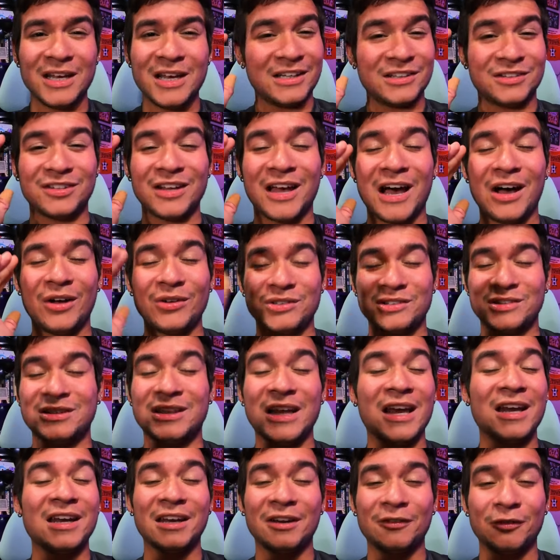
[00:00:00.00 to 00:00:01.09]
That is
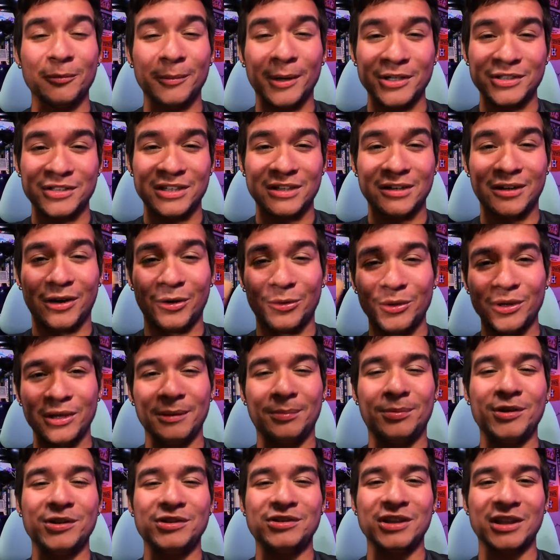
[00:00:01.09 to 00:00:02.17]
outstanding for my channel. I
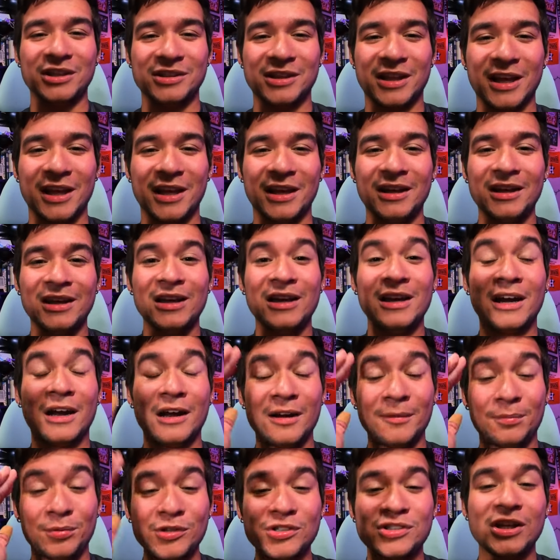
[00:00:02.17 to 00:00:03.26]
really appreciate that.
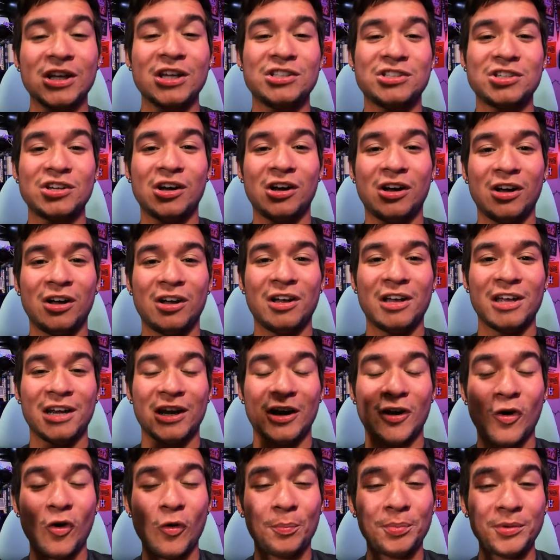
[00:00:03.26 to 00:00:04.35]
I appreciate y'all
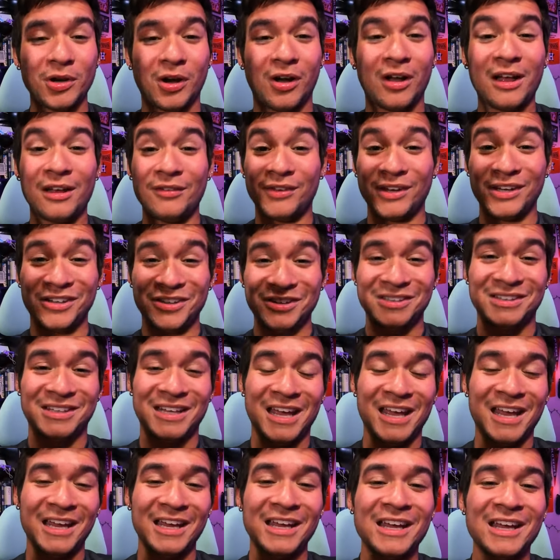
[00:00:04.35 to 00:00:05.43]
and I hope y'all have a good
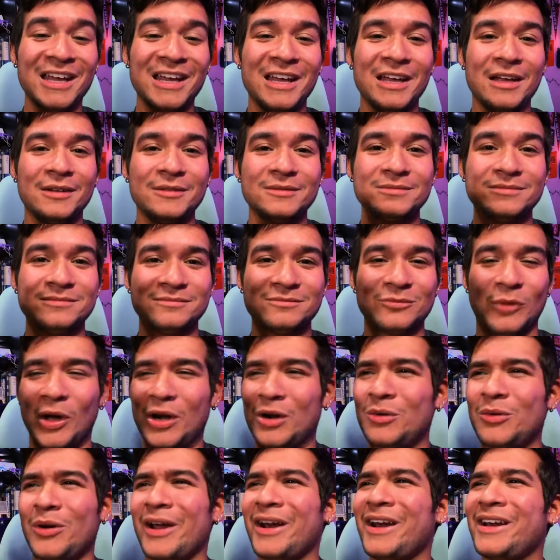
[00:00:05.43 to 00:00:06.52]
day.
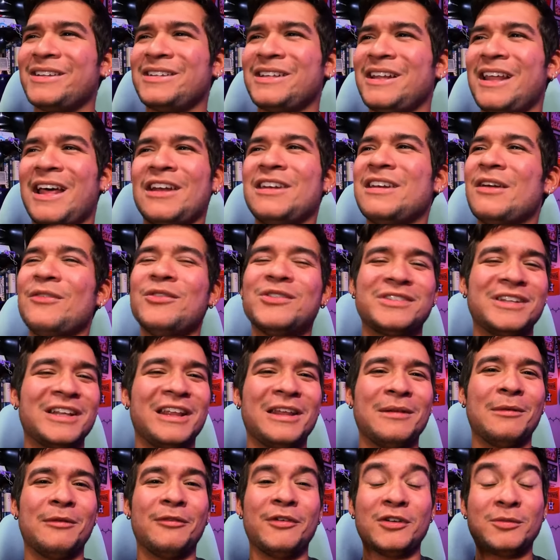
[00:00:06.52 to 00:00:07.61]
I don't know why did I say that. I never say
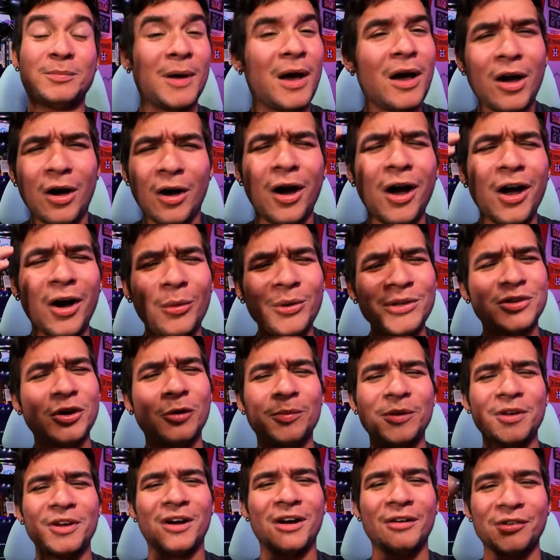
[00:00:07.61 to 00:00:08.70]
that in my videos, but I always
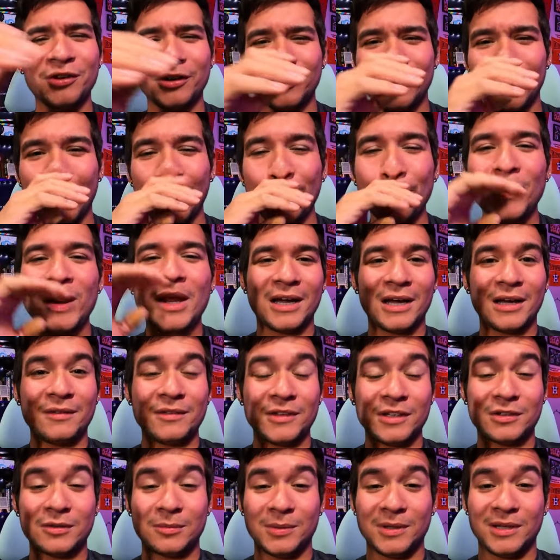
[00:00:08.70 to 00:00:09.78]
hope that y'all have a good day. But yeah,
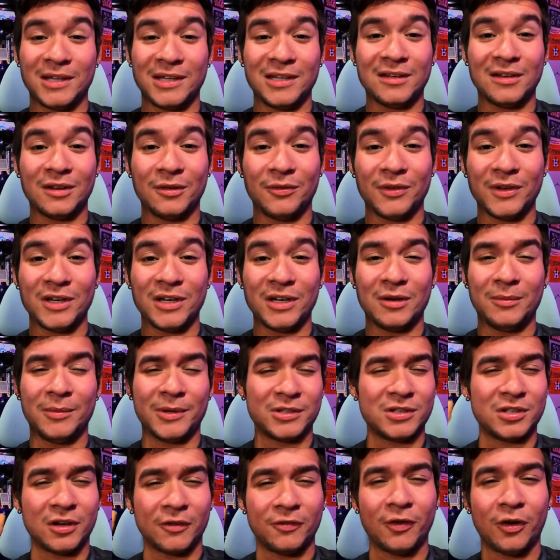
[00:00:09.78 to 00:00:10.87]
this will be the end of the video.
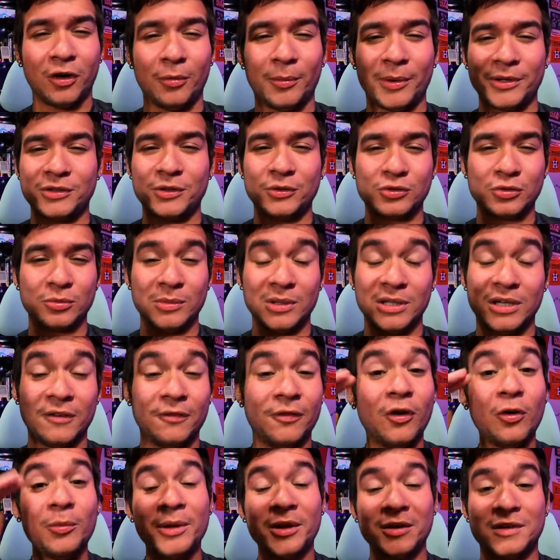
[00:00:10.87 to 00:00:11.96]
Make sure y'all follow my social media.
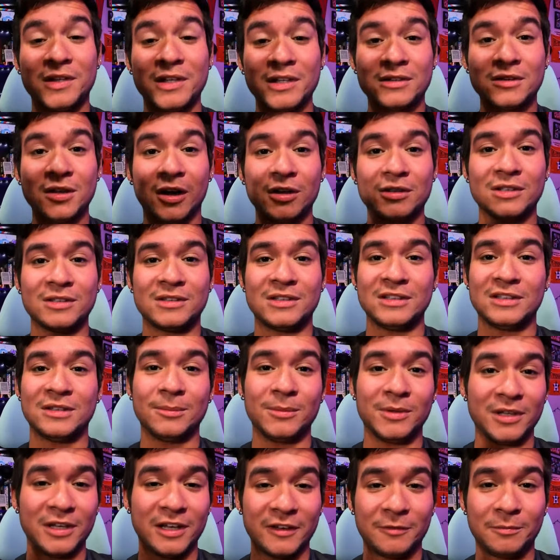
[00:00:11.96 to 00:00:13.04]
Follow me on TikTok to see
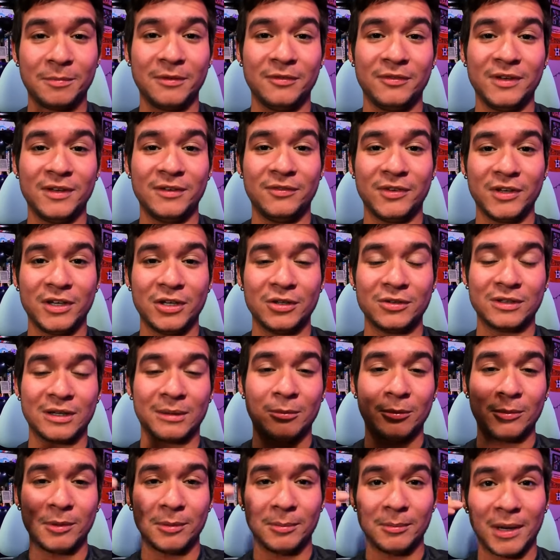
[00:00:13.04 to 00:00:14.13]
some of the FPV videos
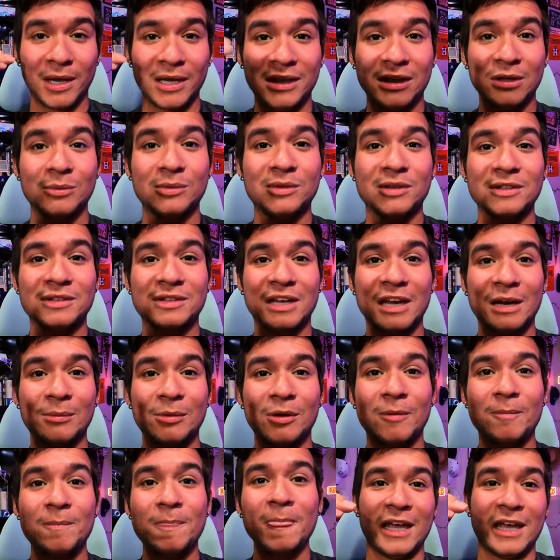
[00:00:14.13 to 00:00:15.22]
that I'm going to be making with this
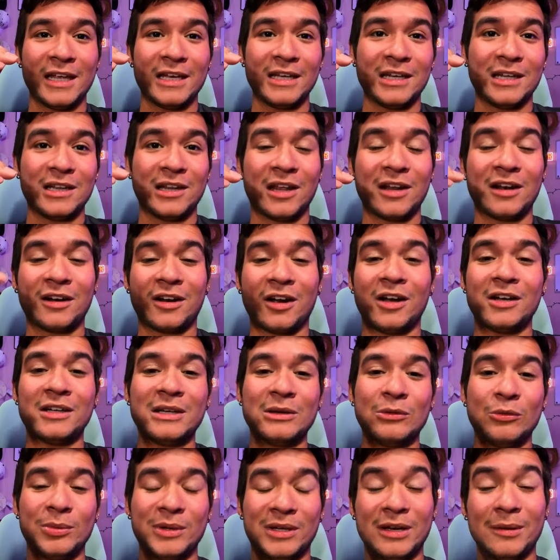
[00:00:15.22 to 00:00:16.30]
camera, and a lot of
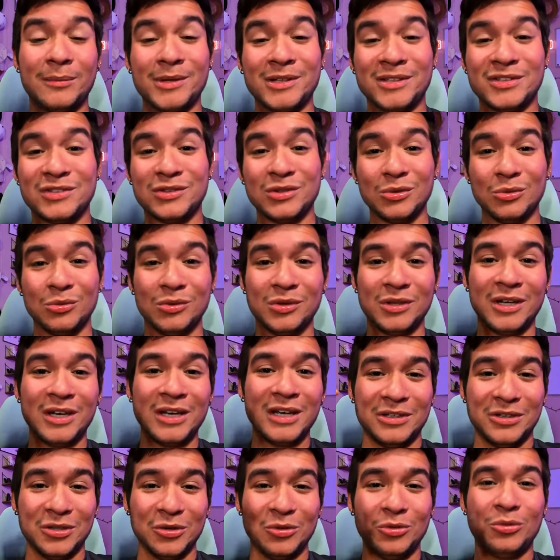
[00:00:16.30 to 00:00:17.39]
content will be coming soon.
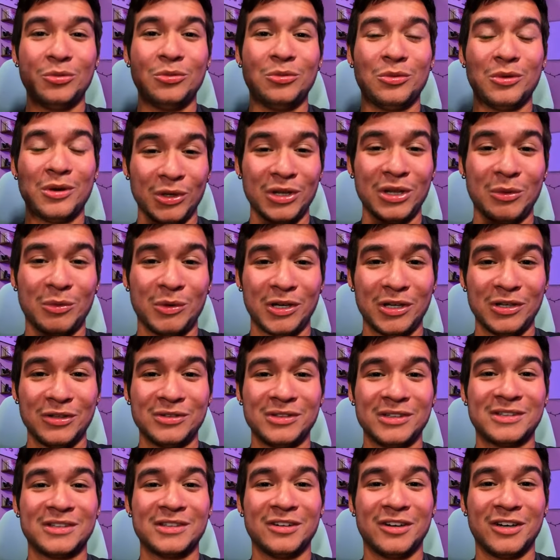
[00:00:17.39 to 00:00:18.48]
I do really want to
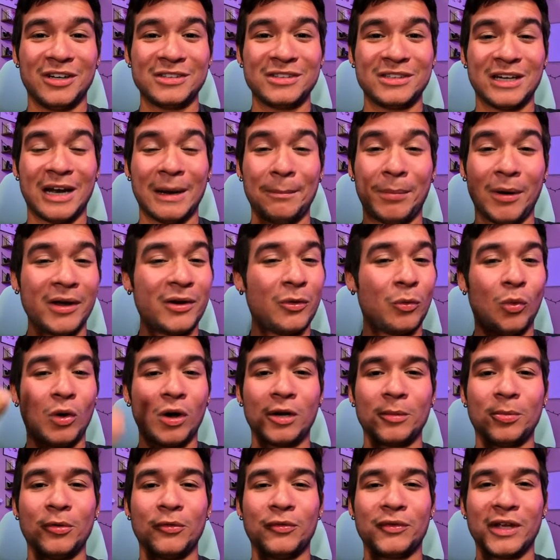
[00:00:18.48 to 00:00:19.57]
use this in Austin. I bought a
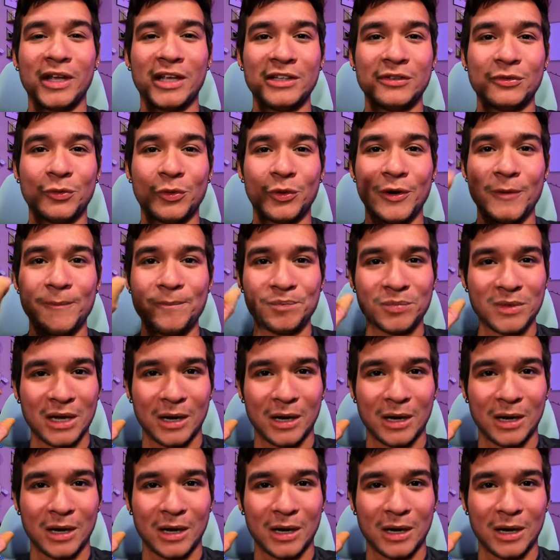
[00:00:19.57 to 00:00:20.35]
waterproof case for it.